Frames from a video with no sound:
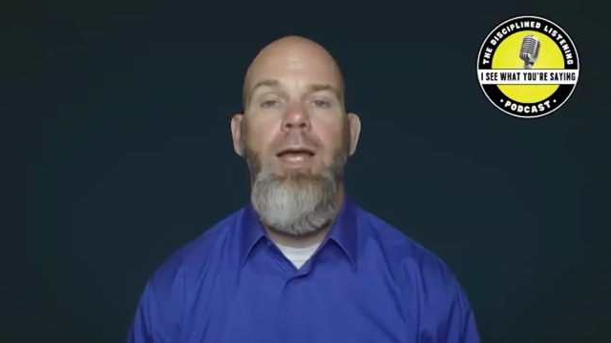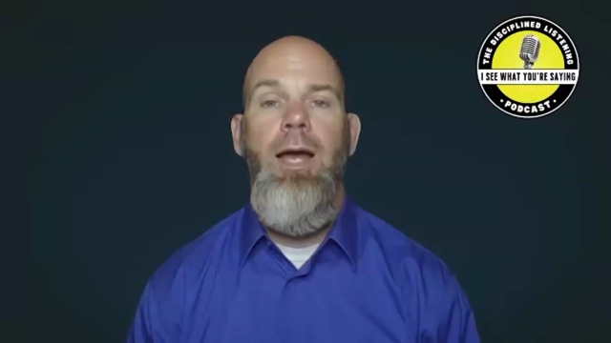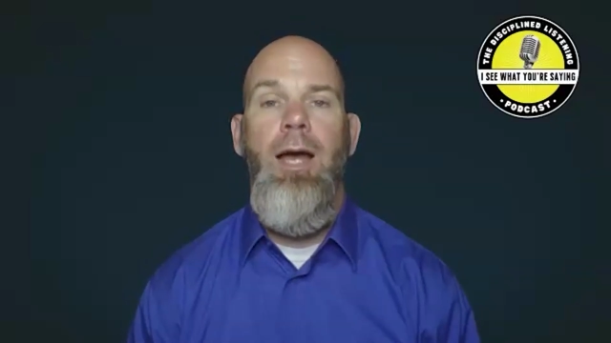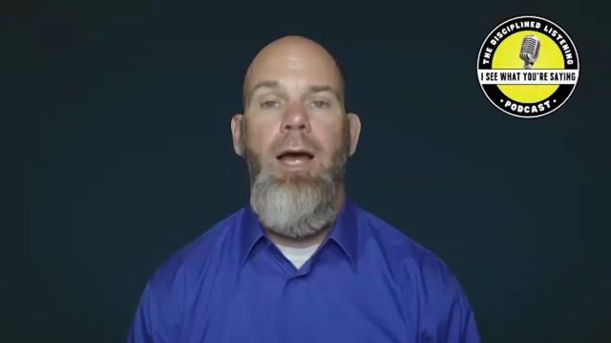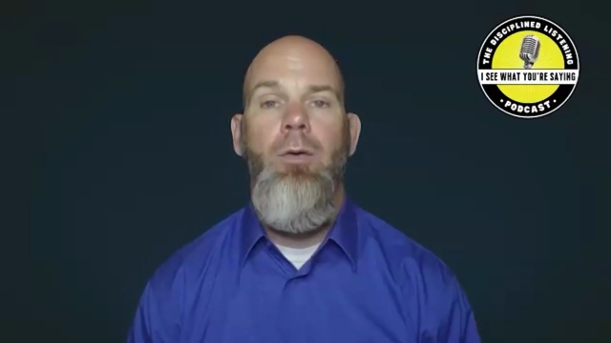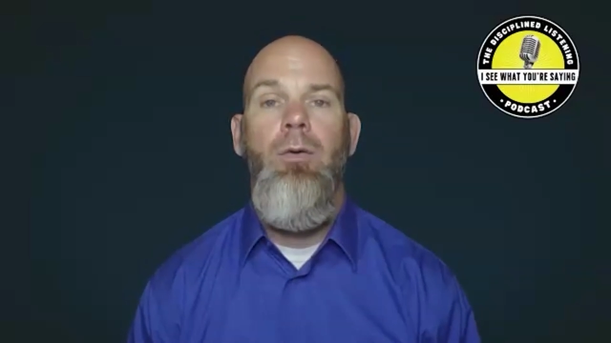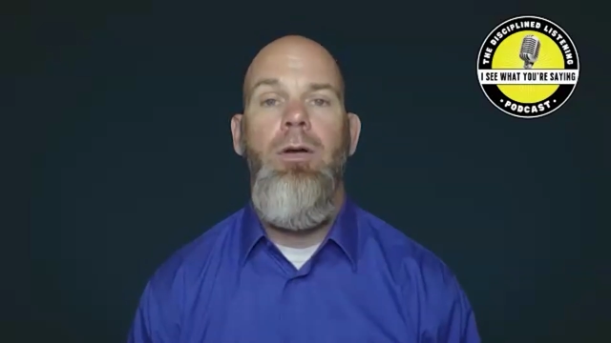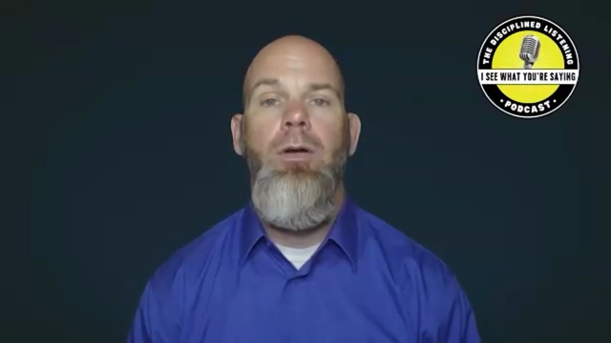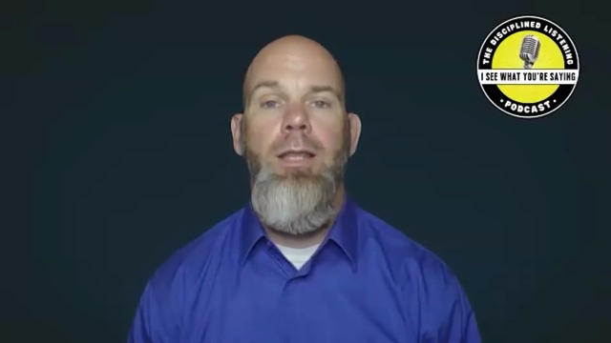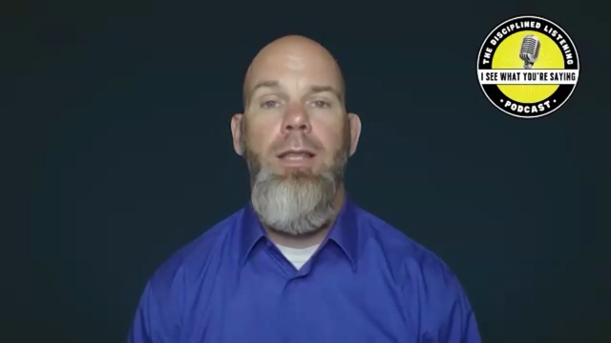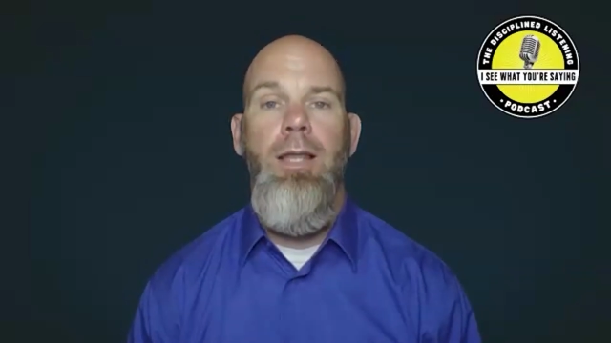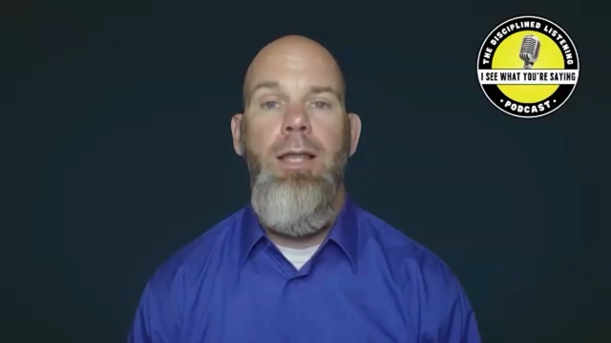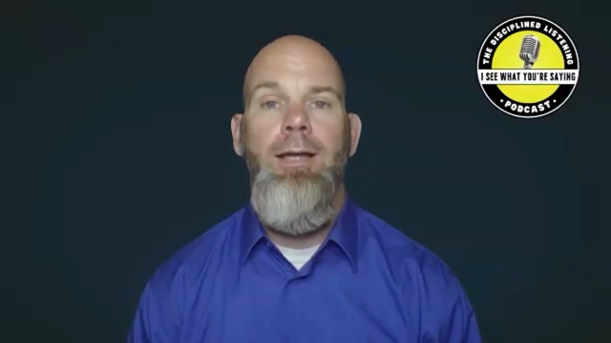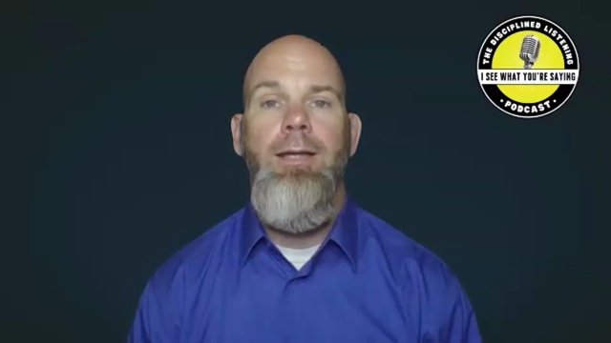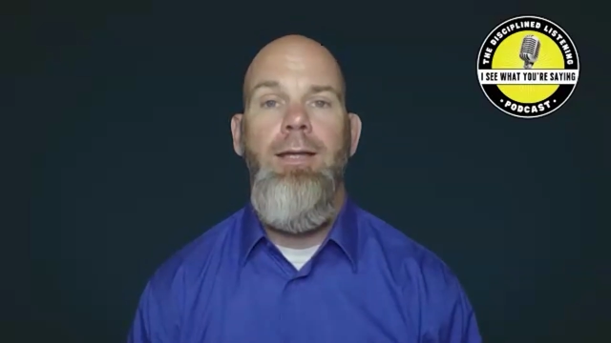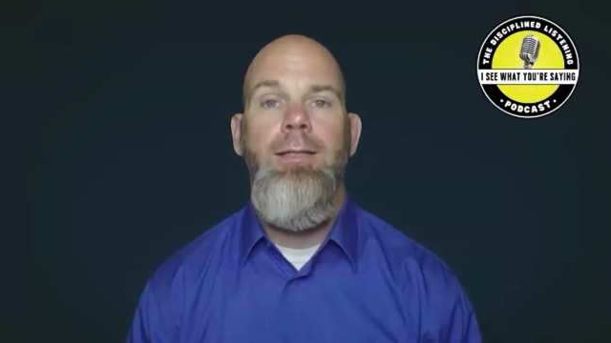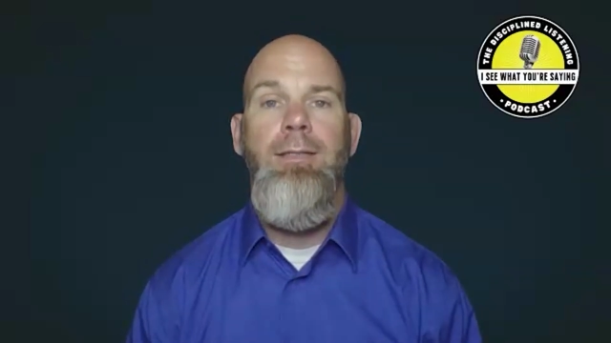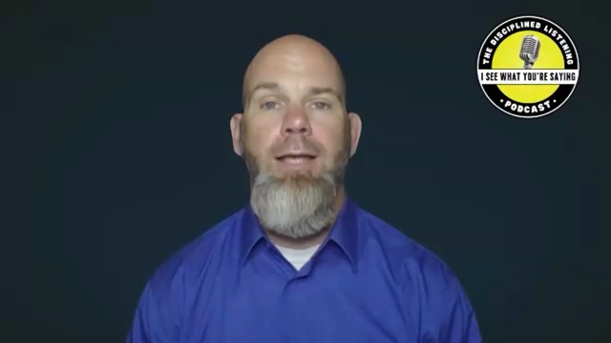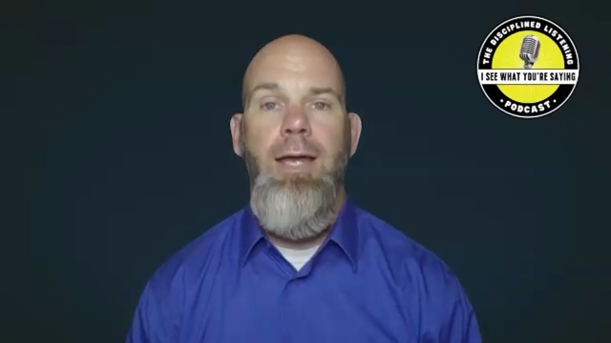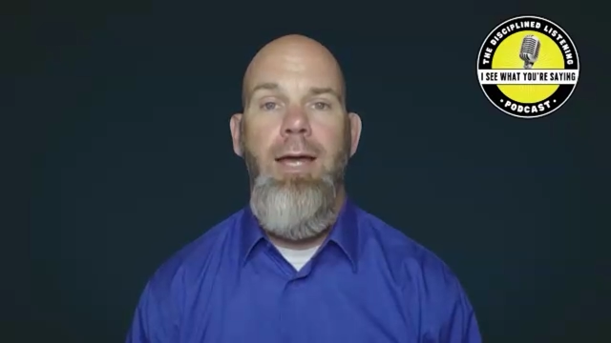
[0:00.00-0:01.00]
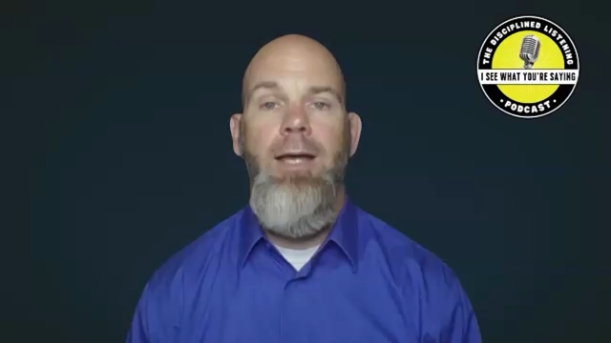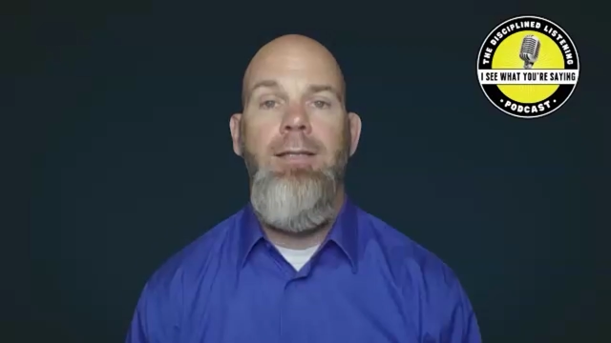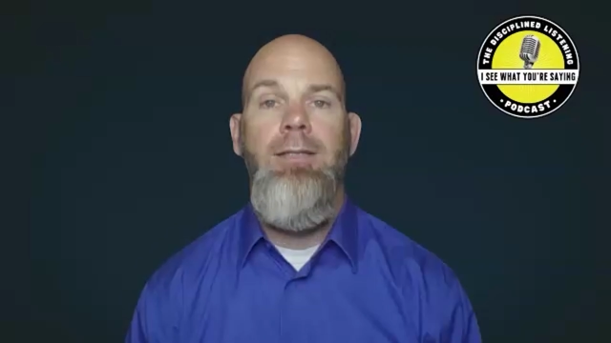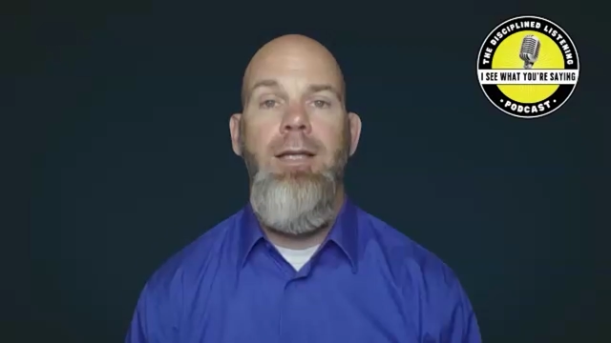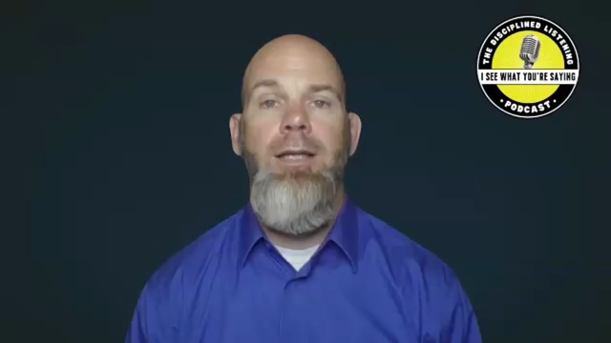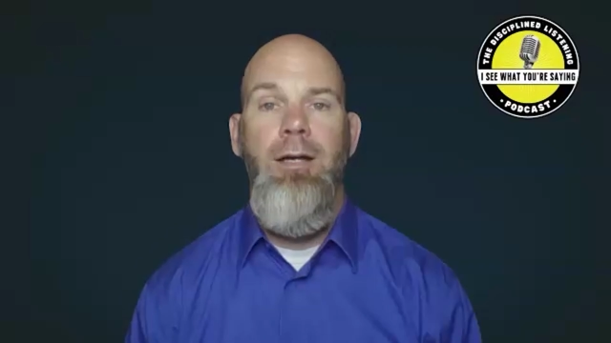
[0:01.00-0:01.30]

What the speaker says: our clients ask